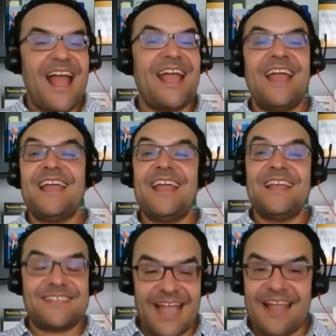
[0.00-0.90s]

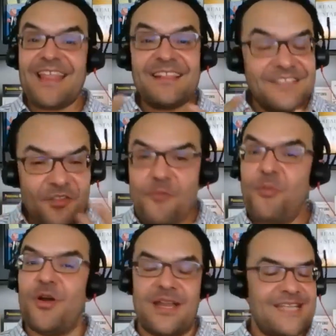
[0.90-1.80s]
Exactly. That's another
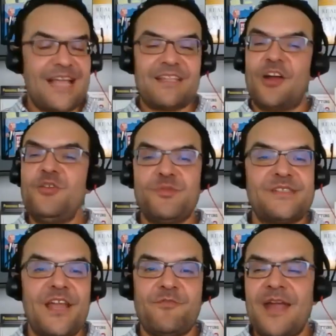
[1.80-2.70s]
point. Exactly.
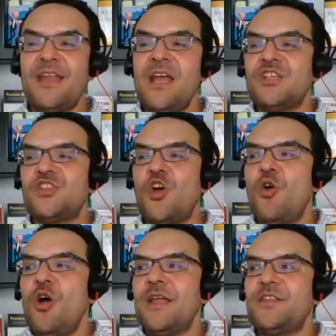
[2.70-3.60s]
100%. Right.
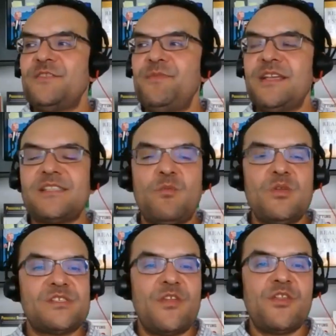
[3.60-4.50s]
So just because
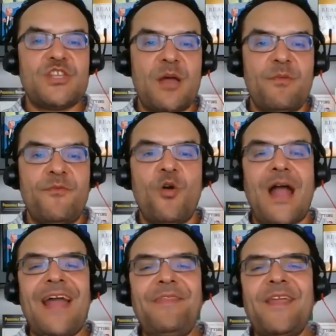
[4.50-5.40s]
someone's done the job
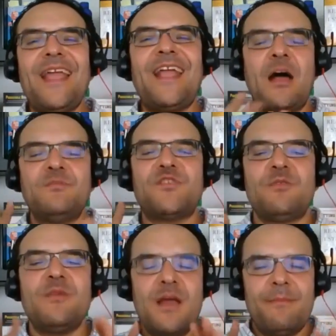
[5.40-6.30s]
before, I think it comes
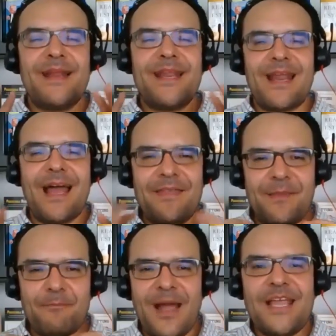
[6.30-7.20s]
from, Mariana, I
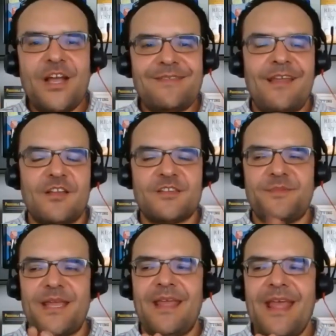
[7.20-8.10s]
think my gut tells
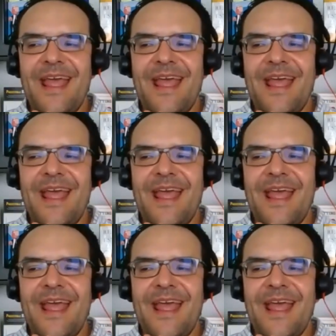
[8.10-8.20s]
me